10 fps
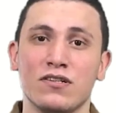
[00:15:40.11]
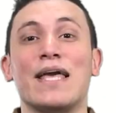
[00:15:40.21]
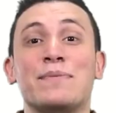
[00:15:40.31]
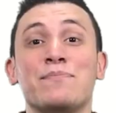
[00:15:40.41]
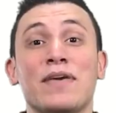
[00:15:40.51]

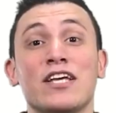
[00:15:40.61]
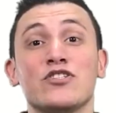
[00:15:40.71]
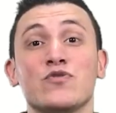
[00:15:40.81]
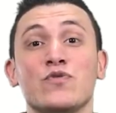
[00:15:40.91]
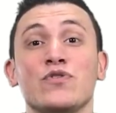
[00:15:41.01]
And make
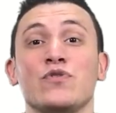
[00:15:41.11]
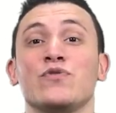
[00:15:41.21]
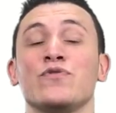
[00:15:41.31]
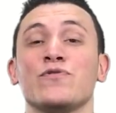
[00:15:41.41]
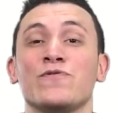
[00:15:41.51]
sure you
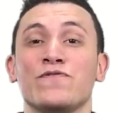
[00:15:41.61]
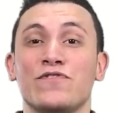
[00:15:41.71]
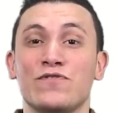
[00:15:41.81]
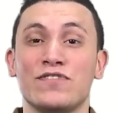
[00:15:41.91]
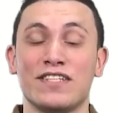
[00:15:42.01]
don't
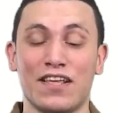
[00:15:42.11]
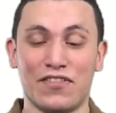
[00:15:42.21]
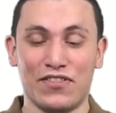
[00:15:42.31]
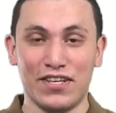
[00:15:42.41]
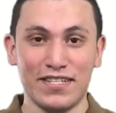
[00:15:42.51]
confuse
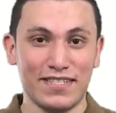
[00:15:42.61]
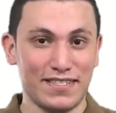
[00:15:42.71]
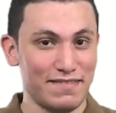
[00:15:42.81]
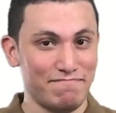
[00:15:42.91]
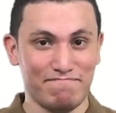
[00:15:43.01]

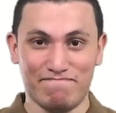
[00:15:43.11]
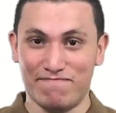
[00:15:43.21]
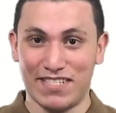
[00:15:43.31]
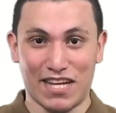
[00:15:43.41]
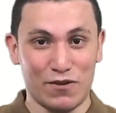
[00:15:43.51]
these
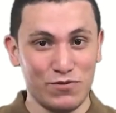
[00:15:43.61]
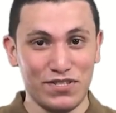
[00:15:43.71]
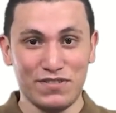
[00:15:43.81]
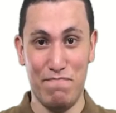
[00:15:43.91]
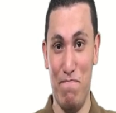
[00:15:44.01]

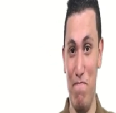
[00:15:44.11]
sounds,